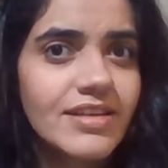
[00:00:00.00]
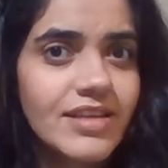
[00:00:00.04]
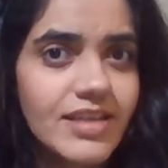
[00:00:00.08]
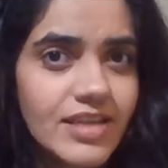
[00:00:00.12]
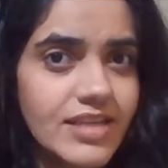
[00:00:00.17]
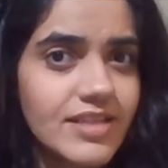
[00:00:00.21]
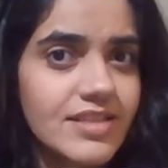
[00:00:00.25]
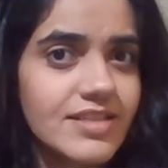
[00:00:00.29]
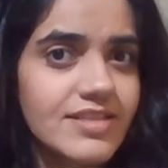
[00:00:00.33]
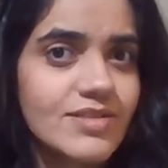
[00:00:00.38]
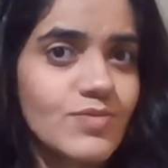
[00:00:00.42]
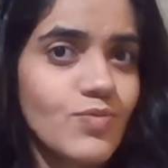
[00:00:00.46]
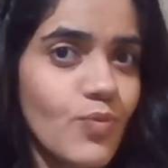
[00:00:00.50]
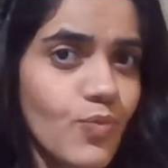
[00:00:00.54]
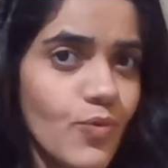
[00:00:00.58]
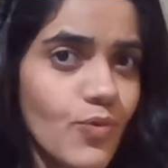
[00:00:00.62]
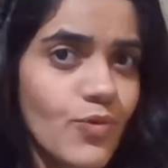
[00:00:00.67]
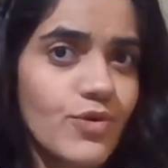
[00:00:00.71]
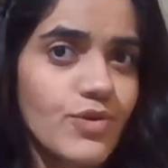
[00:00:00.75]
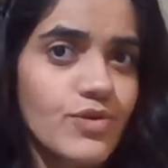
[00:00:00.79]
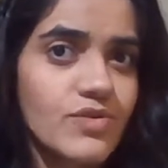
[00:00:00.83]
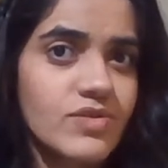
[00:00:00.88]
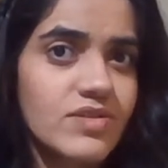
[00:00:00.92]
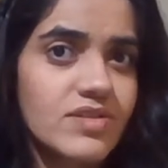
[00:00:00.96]
it's
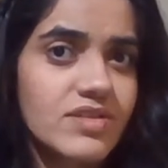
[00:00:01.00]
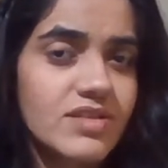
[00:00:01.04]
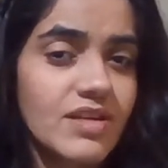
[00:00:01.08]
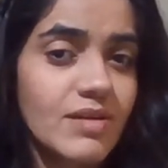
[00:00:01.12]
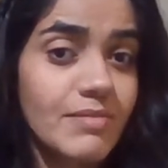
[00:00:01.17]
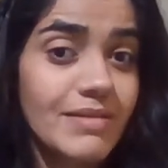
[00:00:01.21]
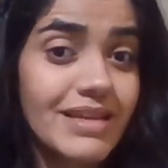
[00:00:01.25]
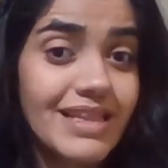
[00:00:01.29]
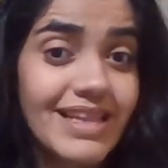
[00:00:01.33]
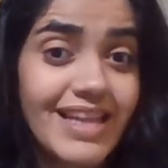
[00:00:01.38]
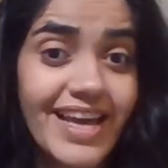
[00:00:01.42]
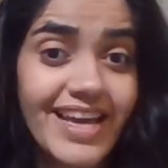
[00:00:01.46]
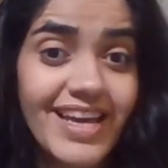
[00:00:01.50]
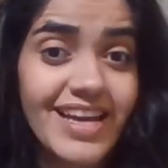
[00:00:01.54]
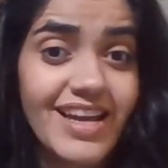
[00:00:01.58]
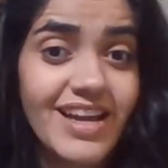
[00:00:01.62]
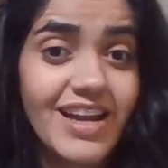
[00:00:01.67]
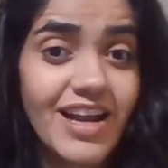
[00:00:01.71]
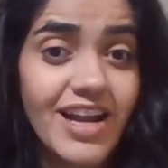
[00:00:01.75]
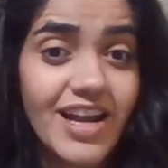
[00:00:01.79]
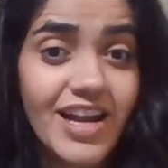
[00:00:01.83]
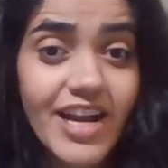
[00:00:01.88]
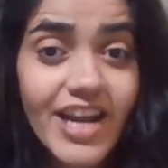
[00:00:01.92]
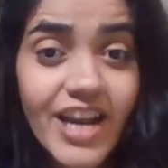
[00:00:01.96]
worse. I mean, like,